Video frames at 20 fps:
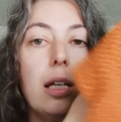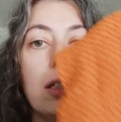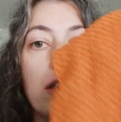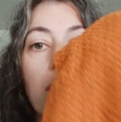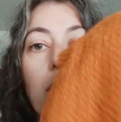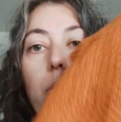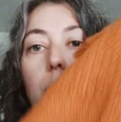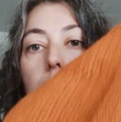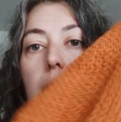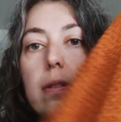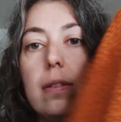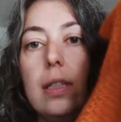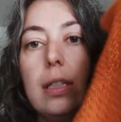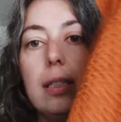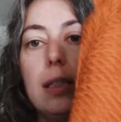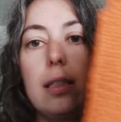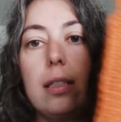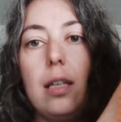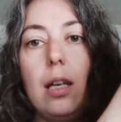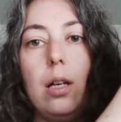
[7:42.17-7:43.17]
So
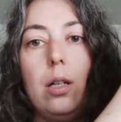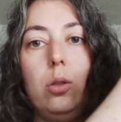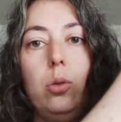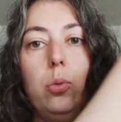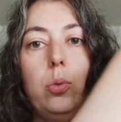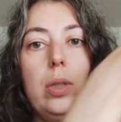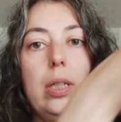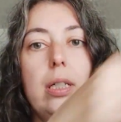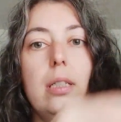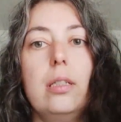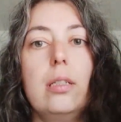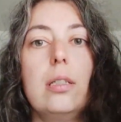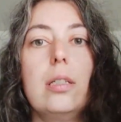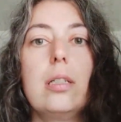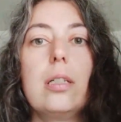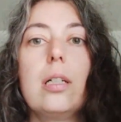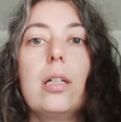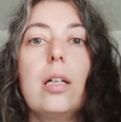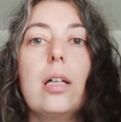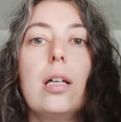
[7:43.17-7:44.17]
this is Halloween
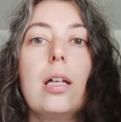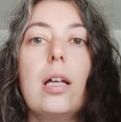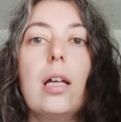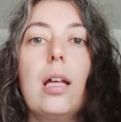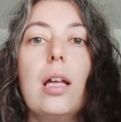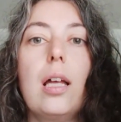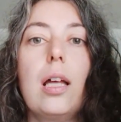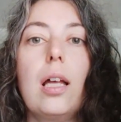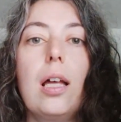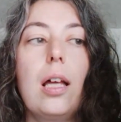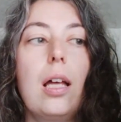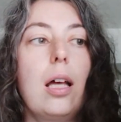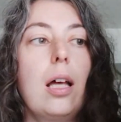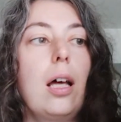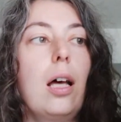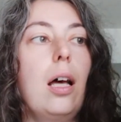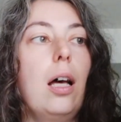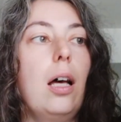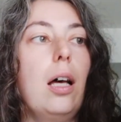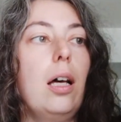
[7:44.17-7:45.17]

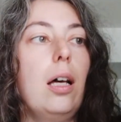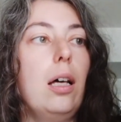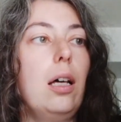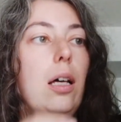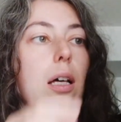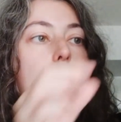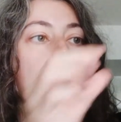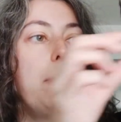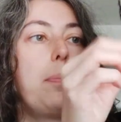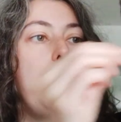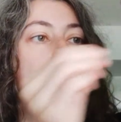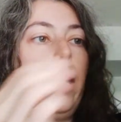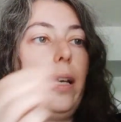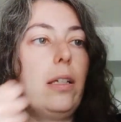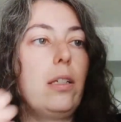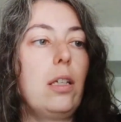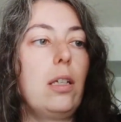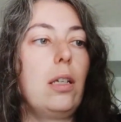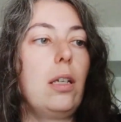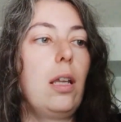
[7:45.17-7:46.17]
uh,
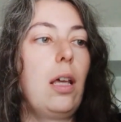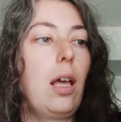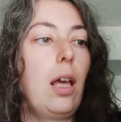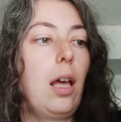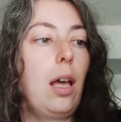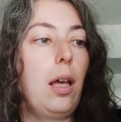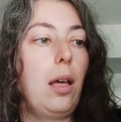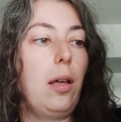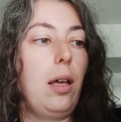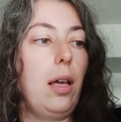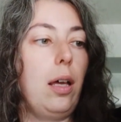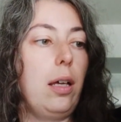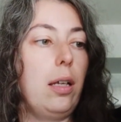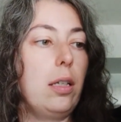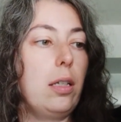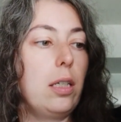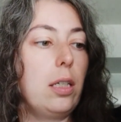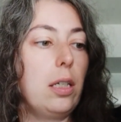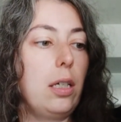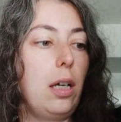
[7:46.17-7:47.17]
pattern.
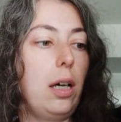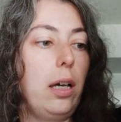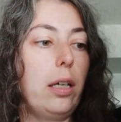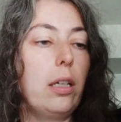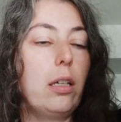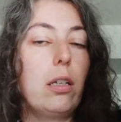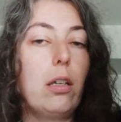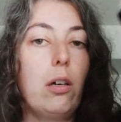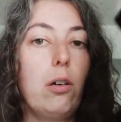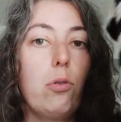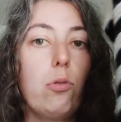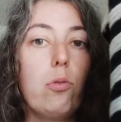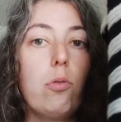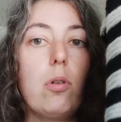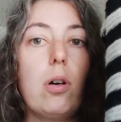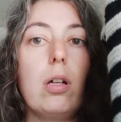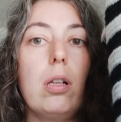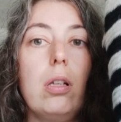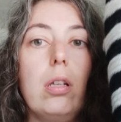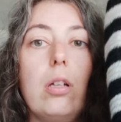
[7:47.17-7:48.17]
And I
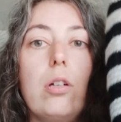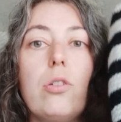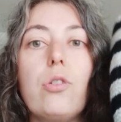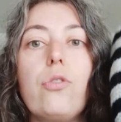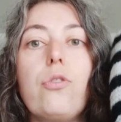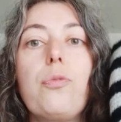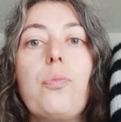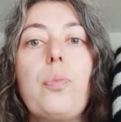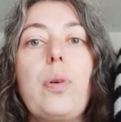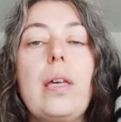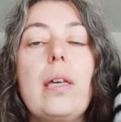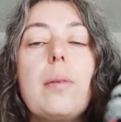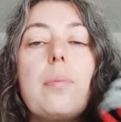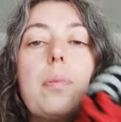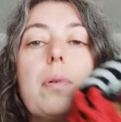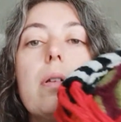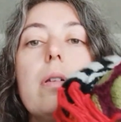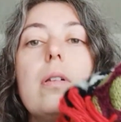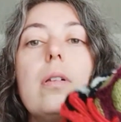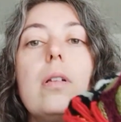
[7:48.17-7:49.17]
know a lot of
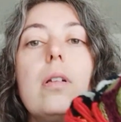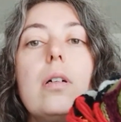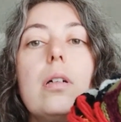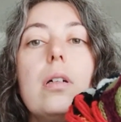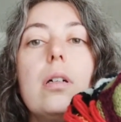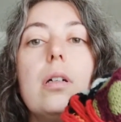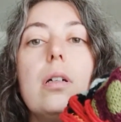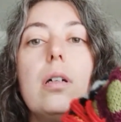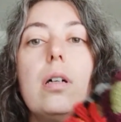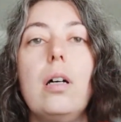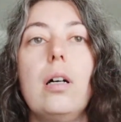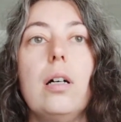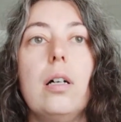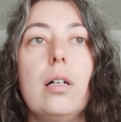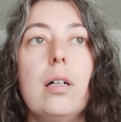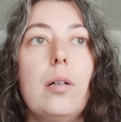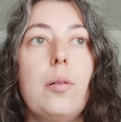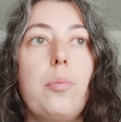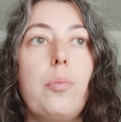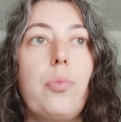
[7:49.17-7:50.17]
people
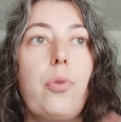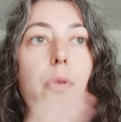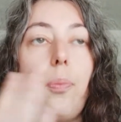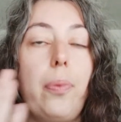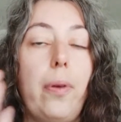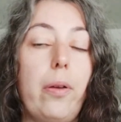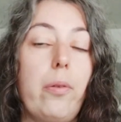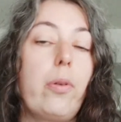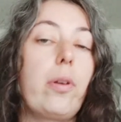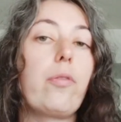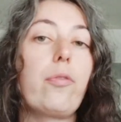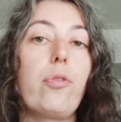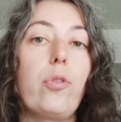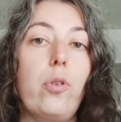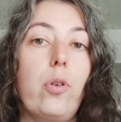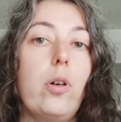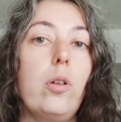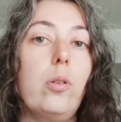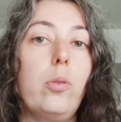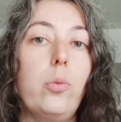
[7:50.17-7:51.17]
are preparing for
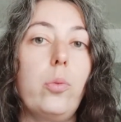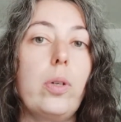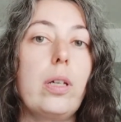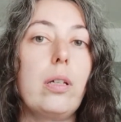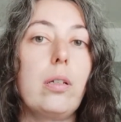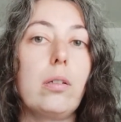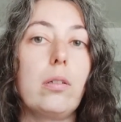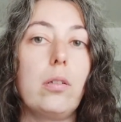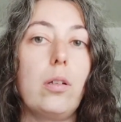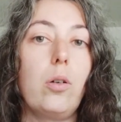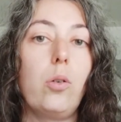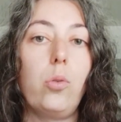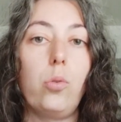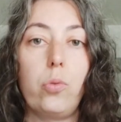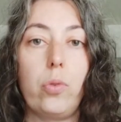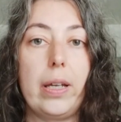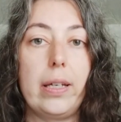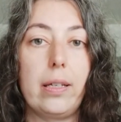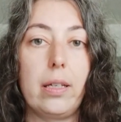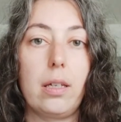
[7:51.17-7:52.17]
Halloween
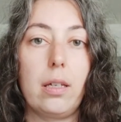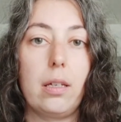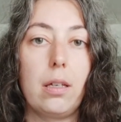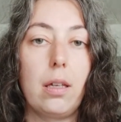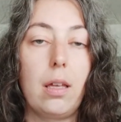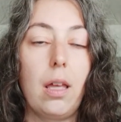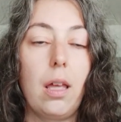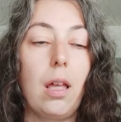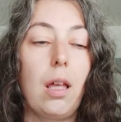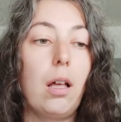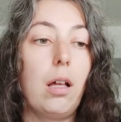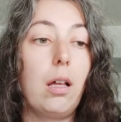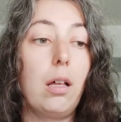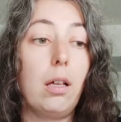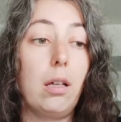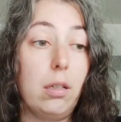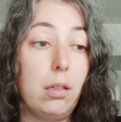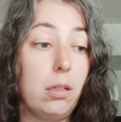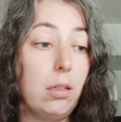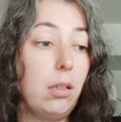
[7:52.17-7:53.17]
already.
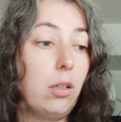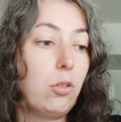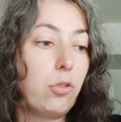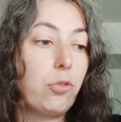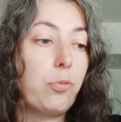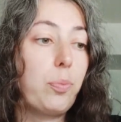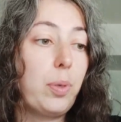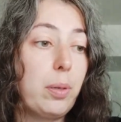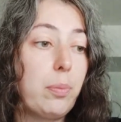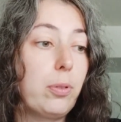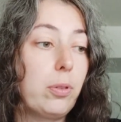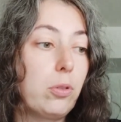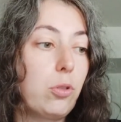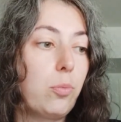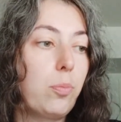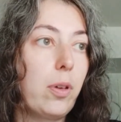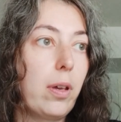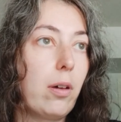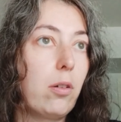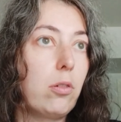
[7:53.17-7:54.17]
A lot of people, to
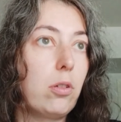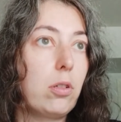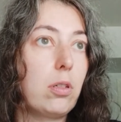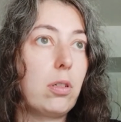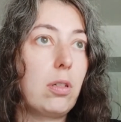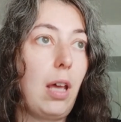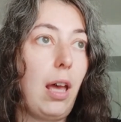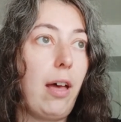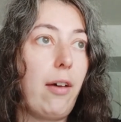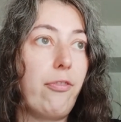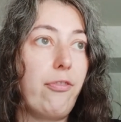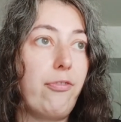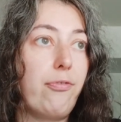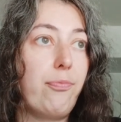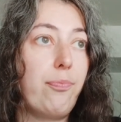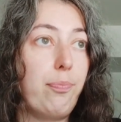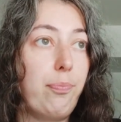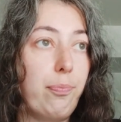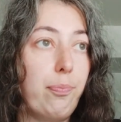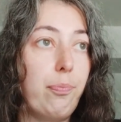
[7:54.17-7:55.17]
be honest, have
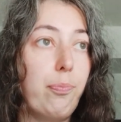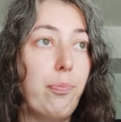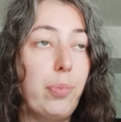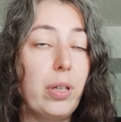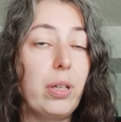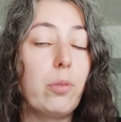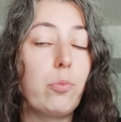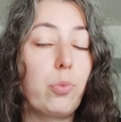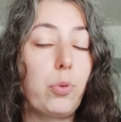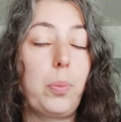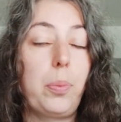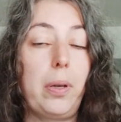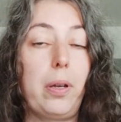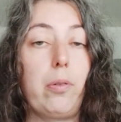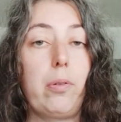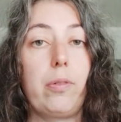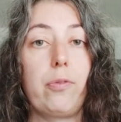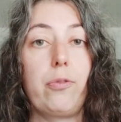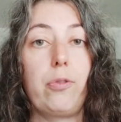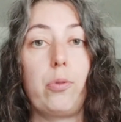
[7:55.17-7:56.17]
been
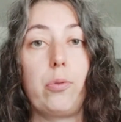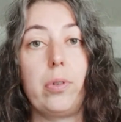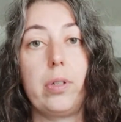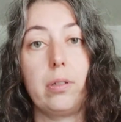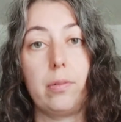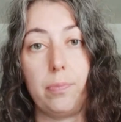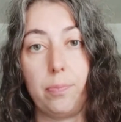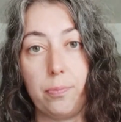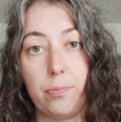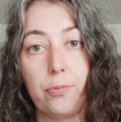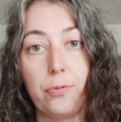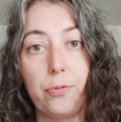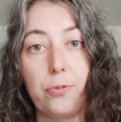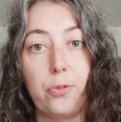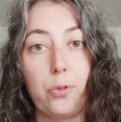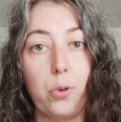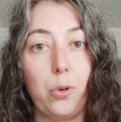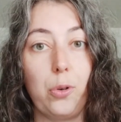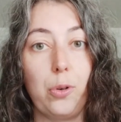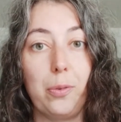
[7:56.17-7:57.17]
preparing for it
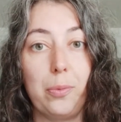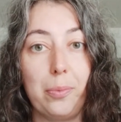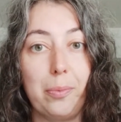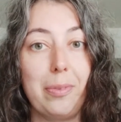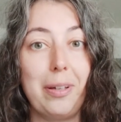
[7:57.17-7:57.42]
for